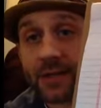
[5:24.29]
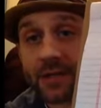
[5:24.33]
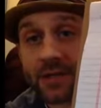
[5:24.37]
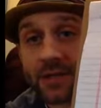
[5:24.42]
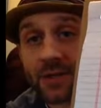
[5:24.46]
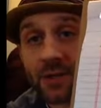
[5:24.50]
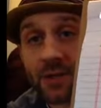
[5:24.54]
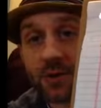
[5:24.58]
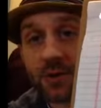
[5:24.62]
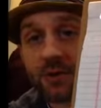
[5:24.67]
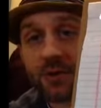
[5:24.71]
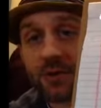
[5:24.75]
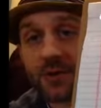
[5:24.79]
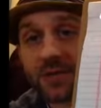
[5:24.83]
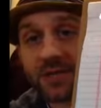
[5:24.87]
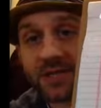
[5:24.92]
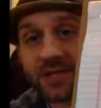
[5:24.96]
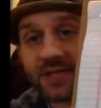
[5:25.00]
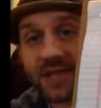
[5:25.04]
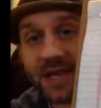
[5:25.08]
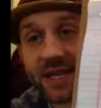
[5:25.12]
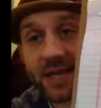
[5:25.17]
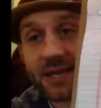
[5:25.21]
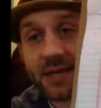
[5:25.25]
So the
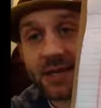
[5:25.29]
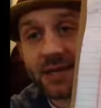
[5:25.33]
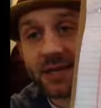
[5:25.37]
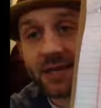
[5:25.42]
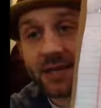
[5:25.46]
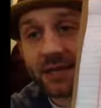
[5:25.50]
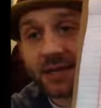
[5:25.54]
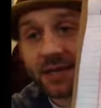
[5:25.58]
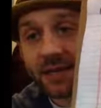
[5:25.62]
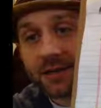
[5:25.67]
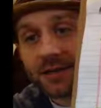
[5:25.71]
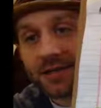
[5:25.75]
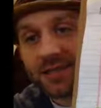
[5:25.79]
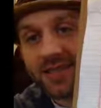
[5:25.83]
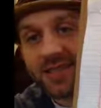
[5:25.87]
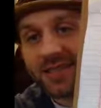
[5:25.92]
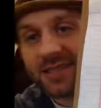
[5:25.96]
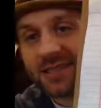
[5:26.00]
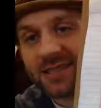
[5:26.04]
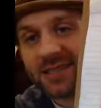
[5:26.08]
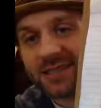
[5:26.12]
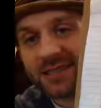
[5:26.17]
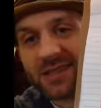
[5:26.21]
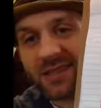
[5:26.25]
second
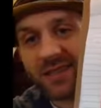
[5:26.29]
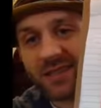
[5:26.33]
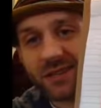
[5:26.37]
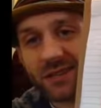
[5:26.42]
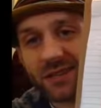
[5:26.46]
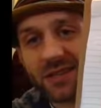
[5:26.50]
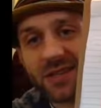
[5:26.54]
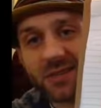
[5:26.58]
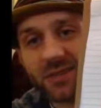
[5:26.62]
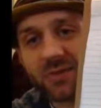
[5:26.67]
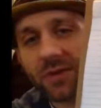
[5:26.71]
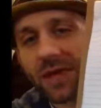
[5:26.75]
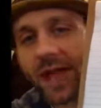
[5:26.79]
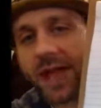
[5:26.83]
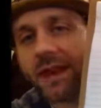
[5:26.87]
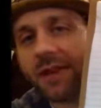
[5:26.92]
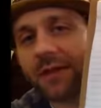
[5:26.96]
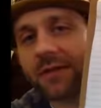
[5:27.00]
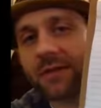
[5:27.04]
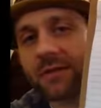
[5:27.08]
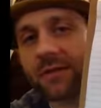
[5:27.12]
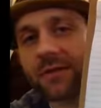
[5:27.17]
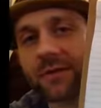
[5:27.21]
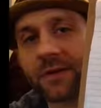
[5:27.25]
sentence here is related
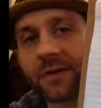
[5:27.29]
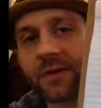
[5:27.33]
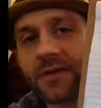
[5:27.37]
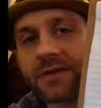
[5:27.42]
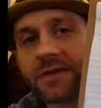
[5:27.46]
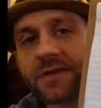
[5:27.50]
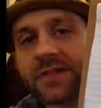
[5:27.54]
to the first.